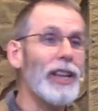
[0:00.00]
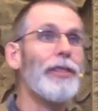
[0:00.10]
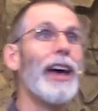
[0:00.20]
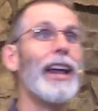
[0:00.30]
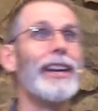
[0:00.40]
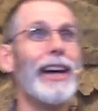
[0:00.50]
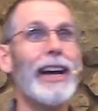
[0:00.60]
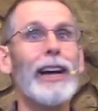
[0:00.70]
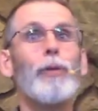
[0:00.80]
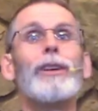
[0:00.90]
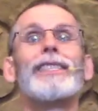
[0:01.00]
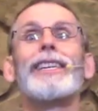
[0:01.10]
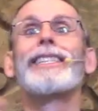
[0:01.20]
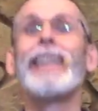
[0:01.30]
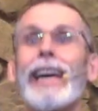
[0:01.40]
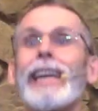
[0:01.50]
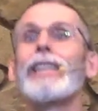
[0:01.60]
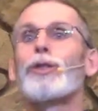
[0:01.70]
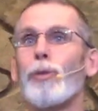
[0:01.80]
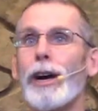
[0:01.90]
in that day was a
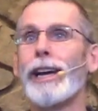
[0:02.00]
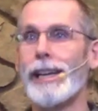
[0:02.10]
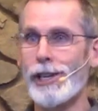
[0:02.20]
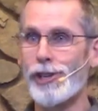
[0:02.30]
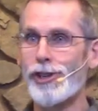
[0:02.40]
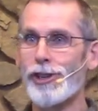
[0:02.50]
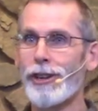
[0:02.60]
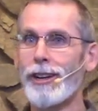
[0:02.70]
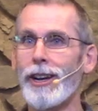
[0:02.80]
day's wage.